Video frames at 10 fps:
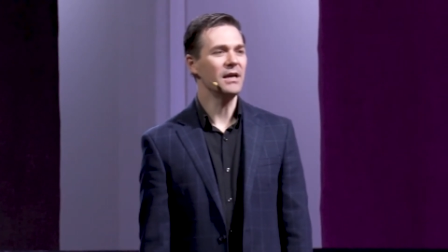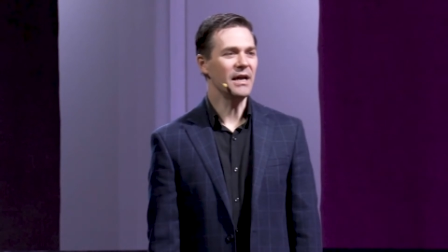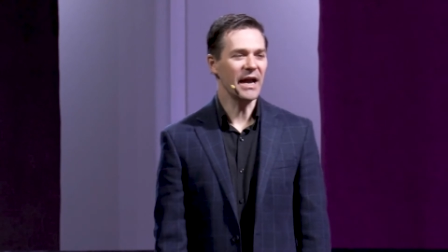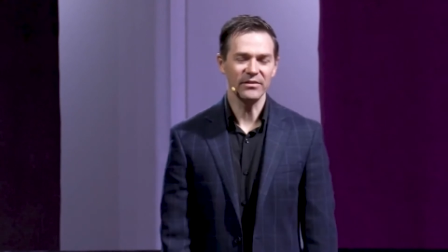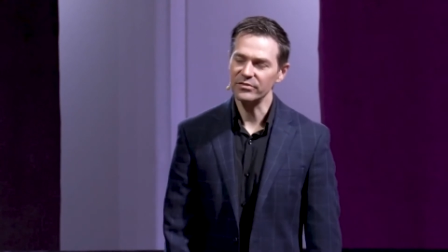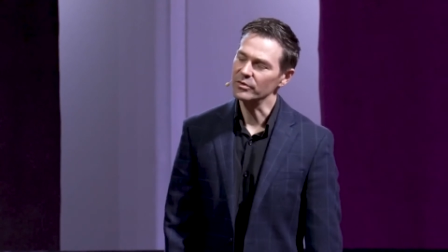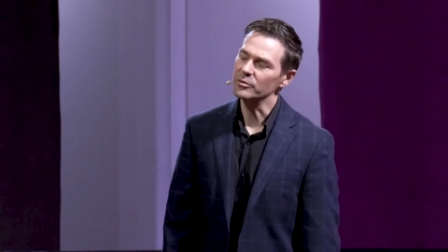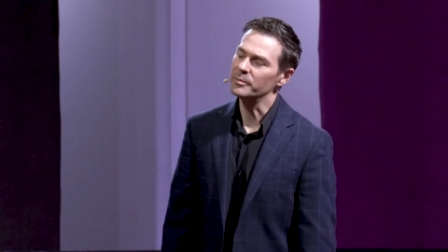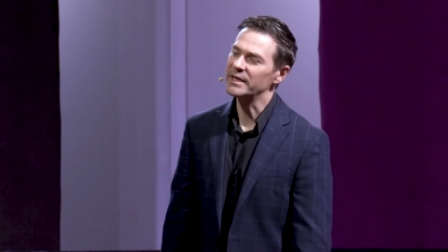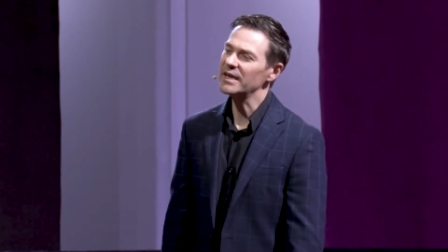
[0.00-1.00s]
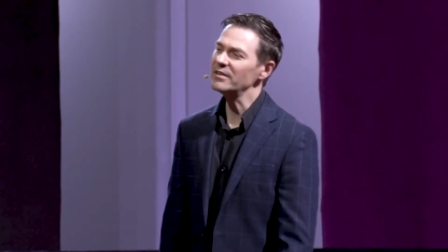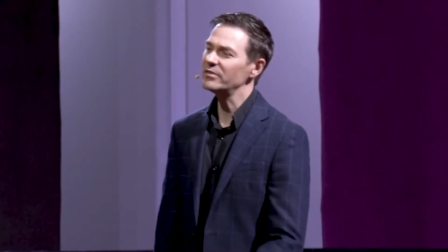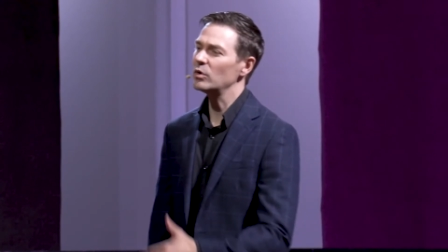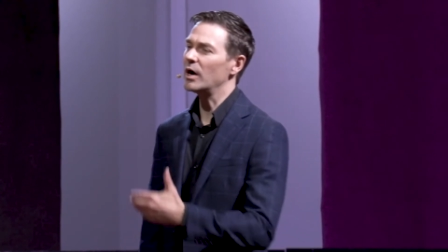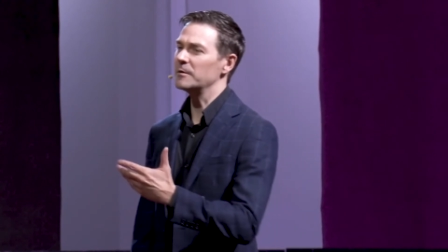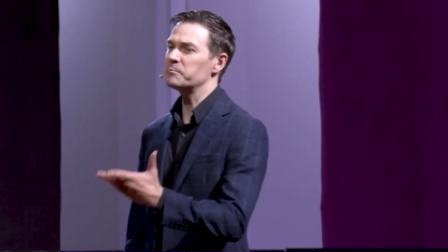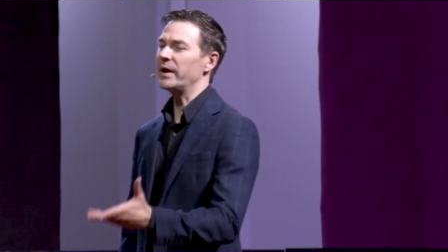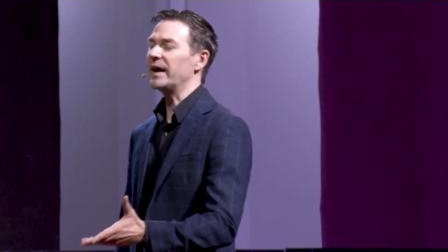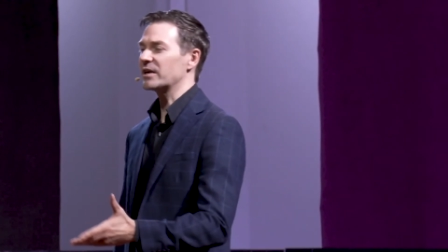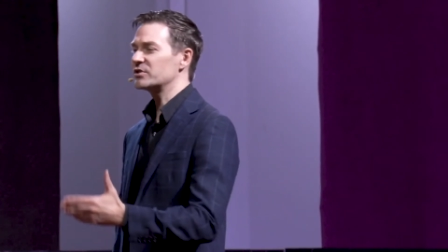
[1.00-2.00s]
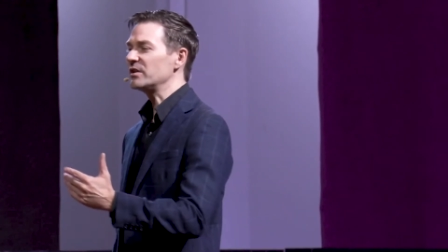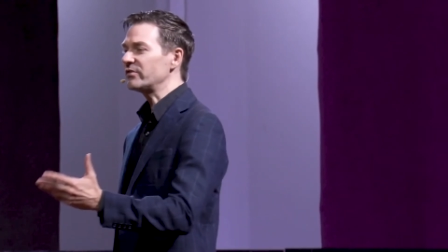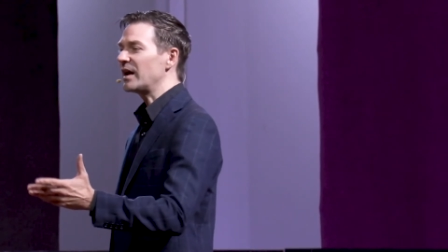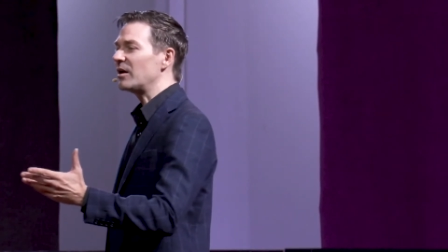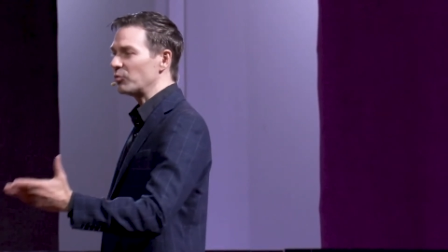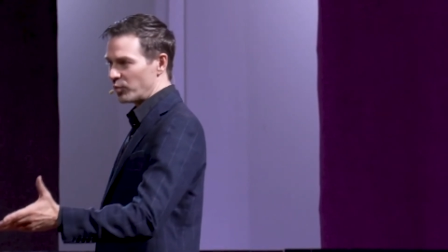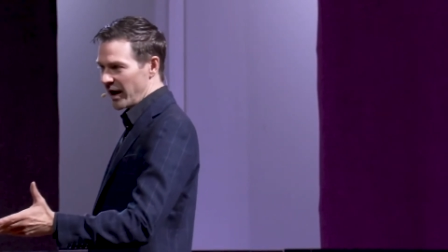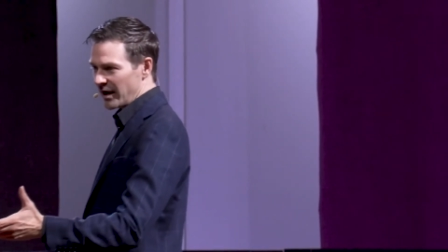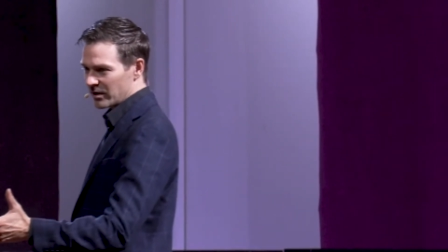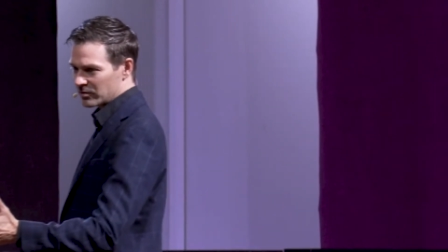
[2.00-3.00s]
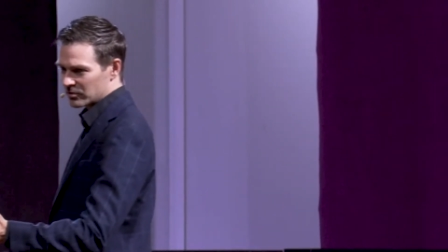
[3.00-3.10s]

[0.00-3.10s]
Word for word: And to begin to unpack just how radical